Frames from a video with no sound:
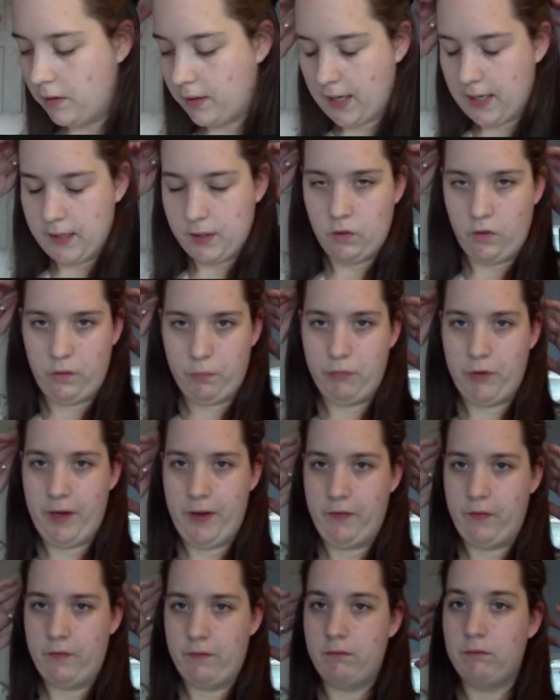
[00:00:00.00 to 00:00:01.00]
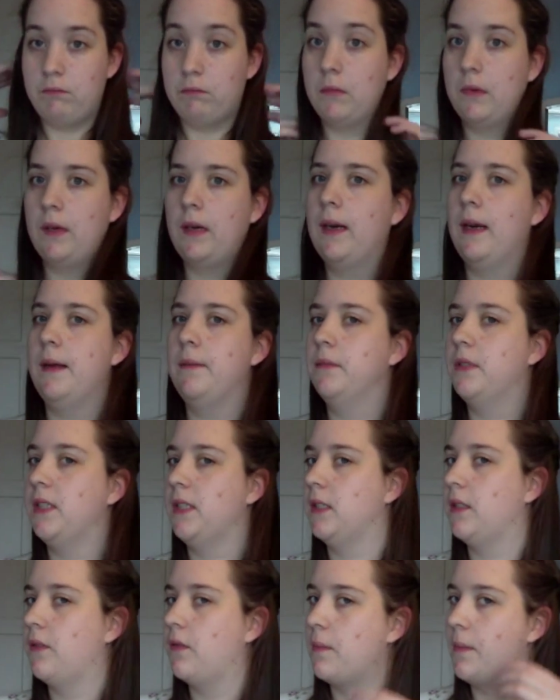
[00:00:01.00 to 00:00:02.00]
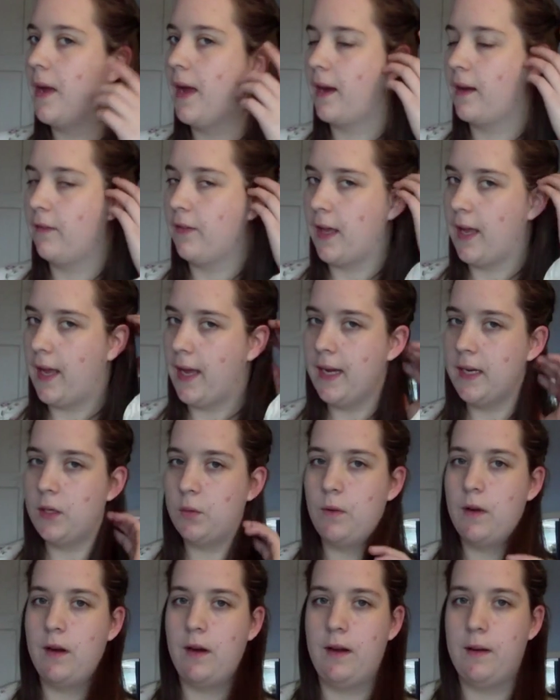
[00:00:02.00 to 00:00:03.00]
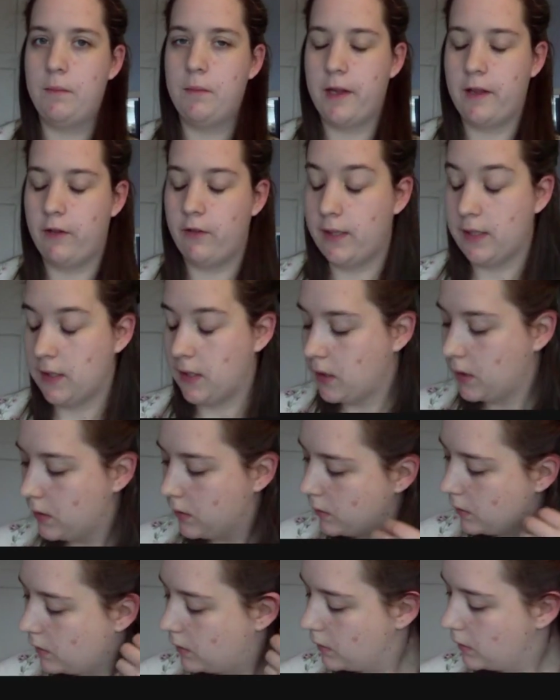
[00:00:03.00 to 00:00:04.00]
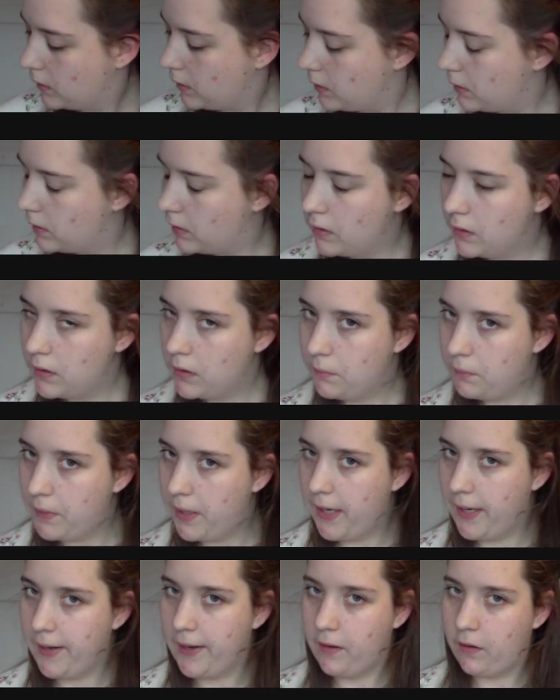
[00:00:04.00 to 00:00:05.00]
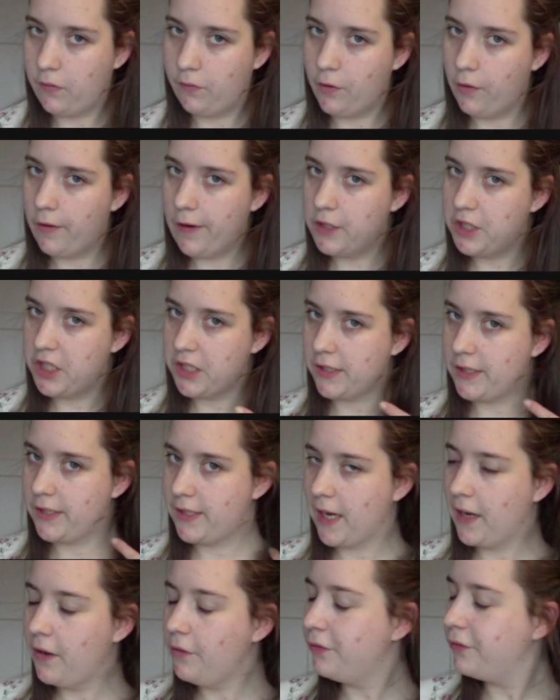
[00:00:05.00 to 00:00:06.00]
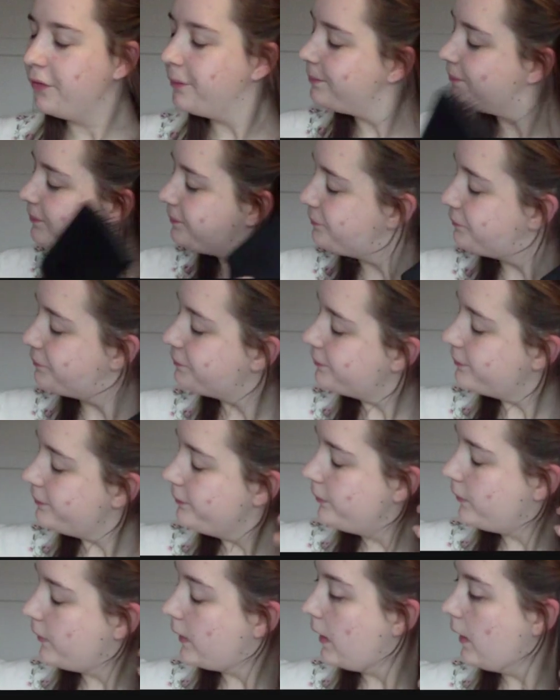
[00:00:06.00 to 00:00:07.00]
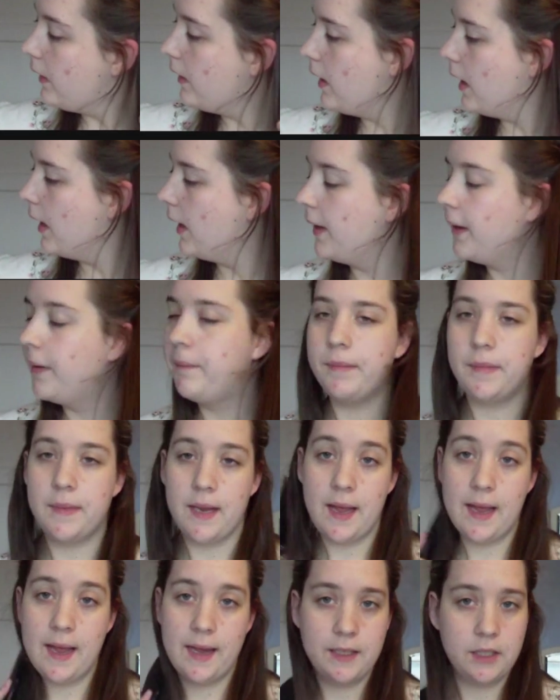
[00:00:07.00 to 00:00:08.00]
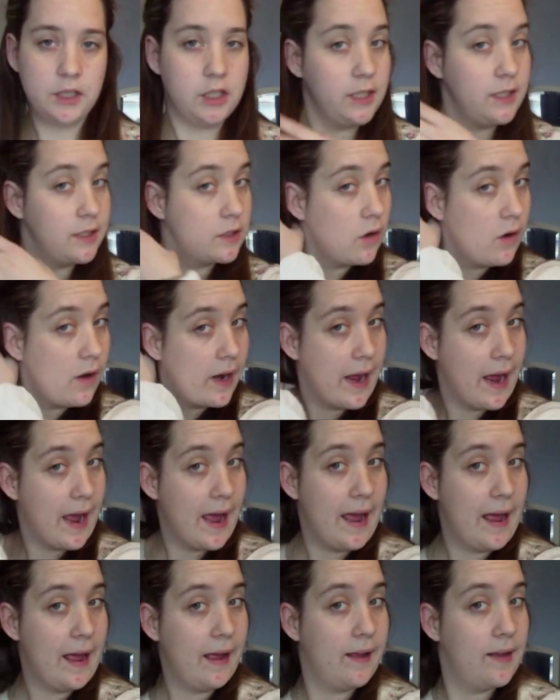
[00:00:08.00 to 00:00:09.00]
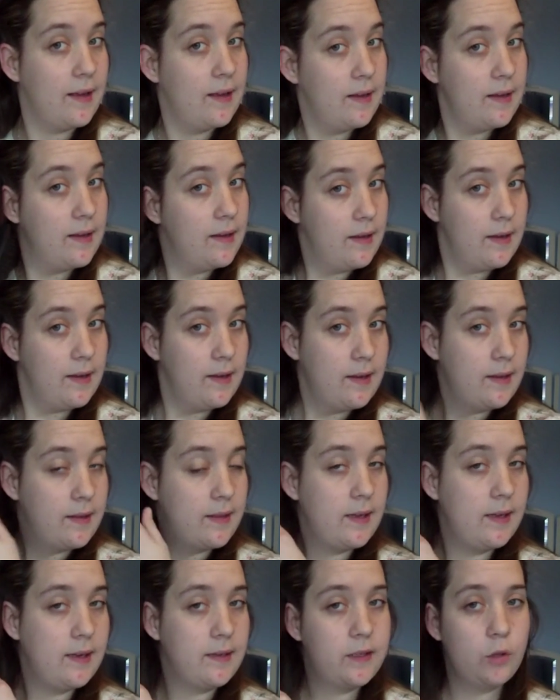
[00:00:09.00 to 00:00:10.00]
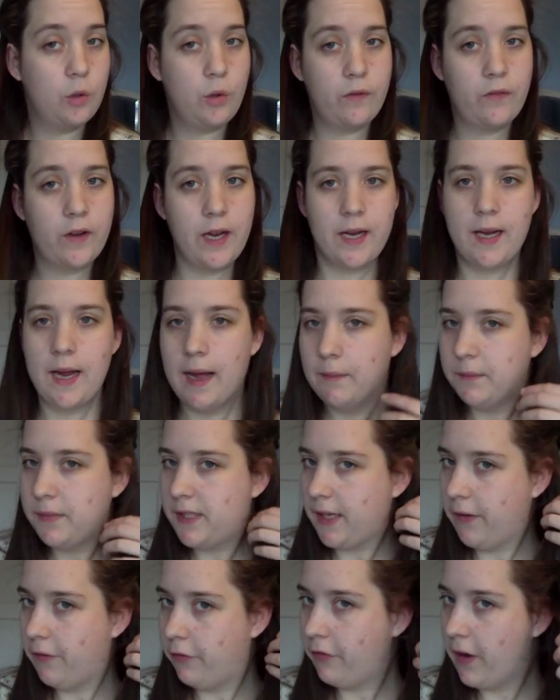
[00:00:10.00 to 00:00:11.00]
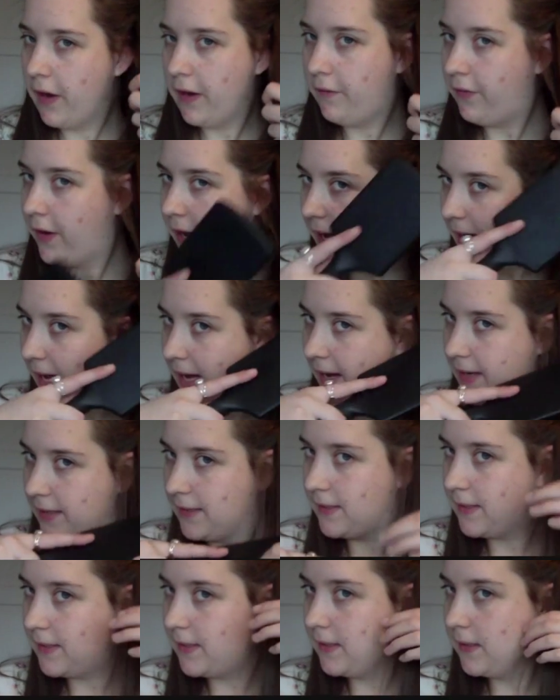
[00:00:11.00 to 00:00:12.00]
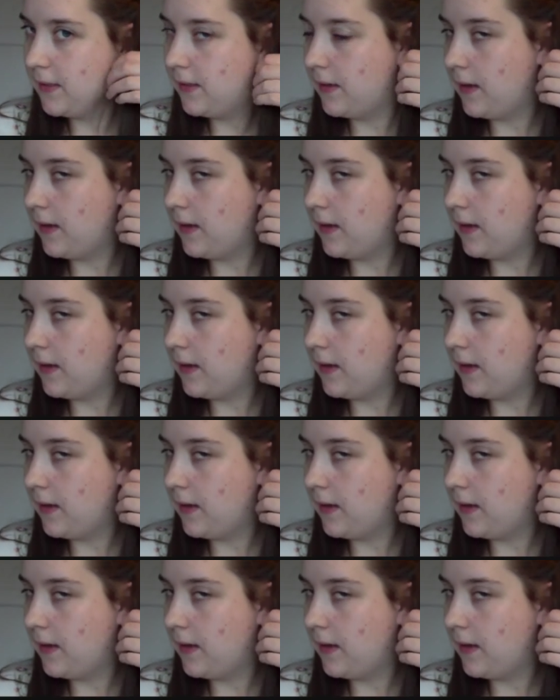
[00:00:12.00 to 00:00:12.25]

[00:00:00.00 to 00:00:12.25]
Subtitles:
you get sort of brief glimpses of the back of her head while her brother is being his ferocious self. and she's got hair that sort of, it comes in front of her ears.